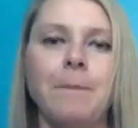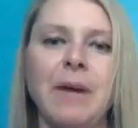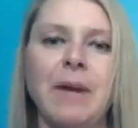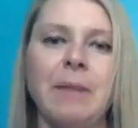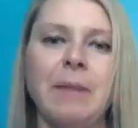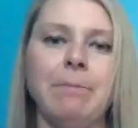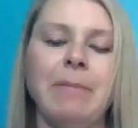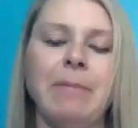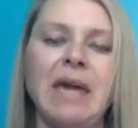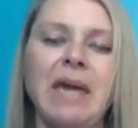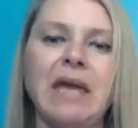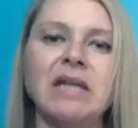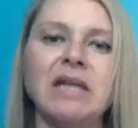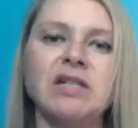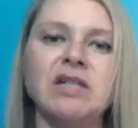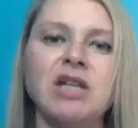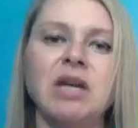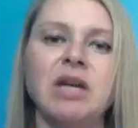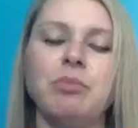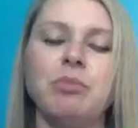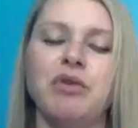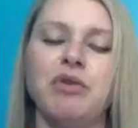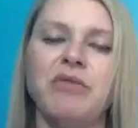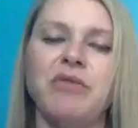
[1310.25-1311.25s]
by
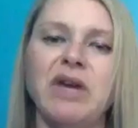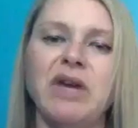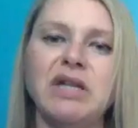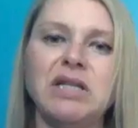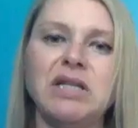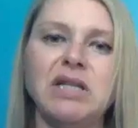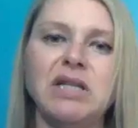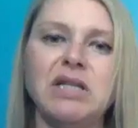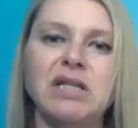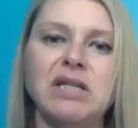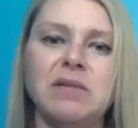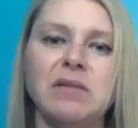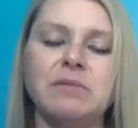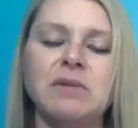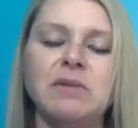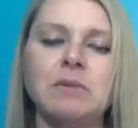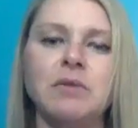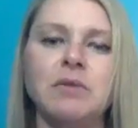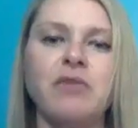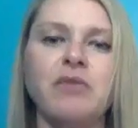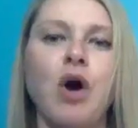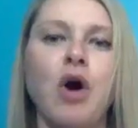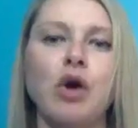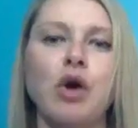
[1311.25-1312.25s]
managing and preventing
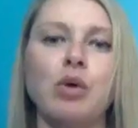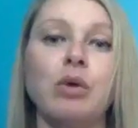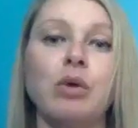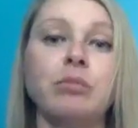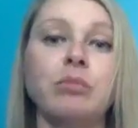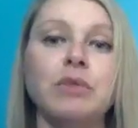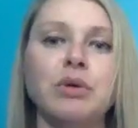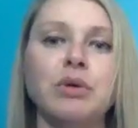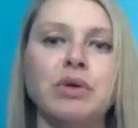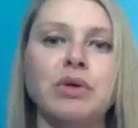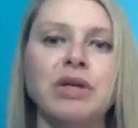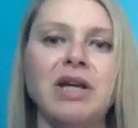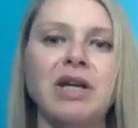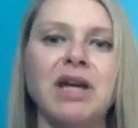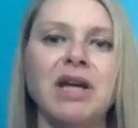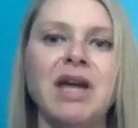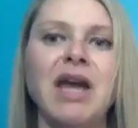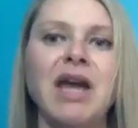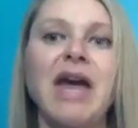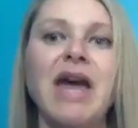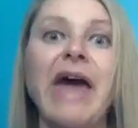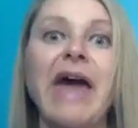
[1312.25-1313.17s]
symptoms of autoimmunity,